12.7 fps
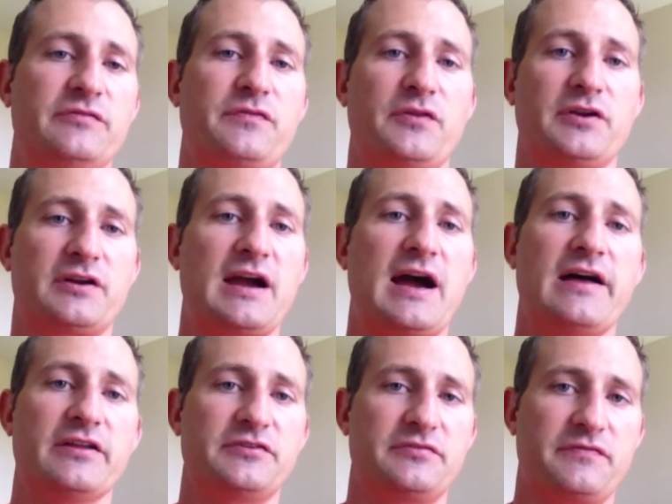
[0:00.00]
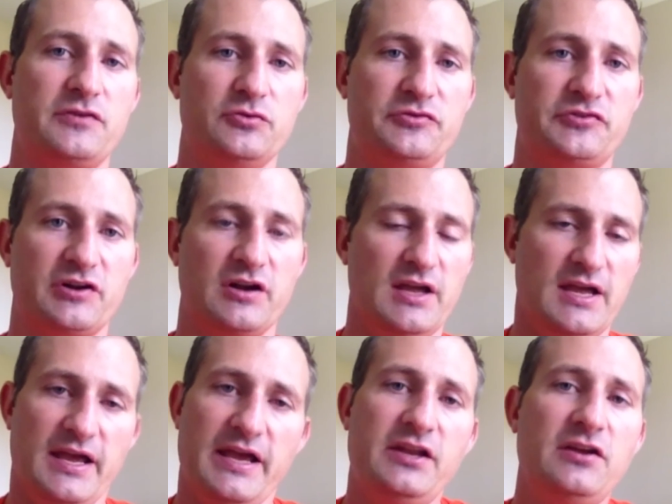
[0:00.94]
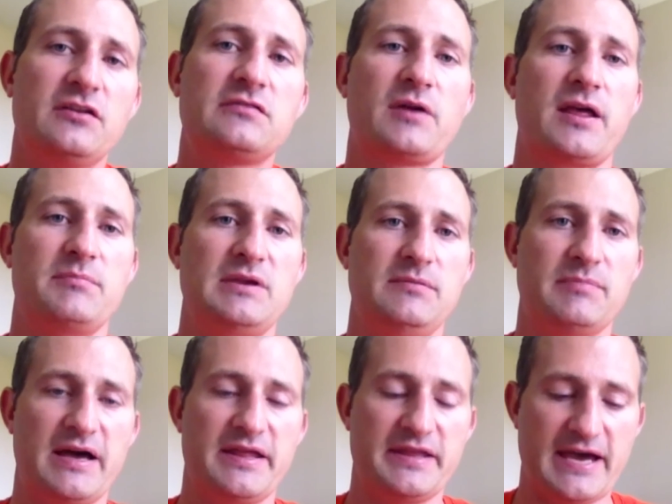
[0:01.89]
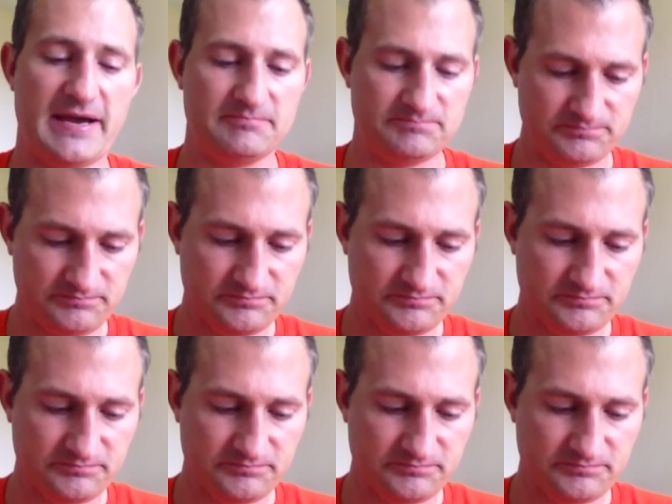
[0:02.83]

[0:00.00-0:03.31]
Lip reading: for their college future. And here's what I mean by that.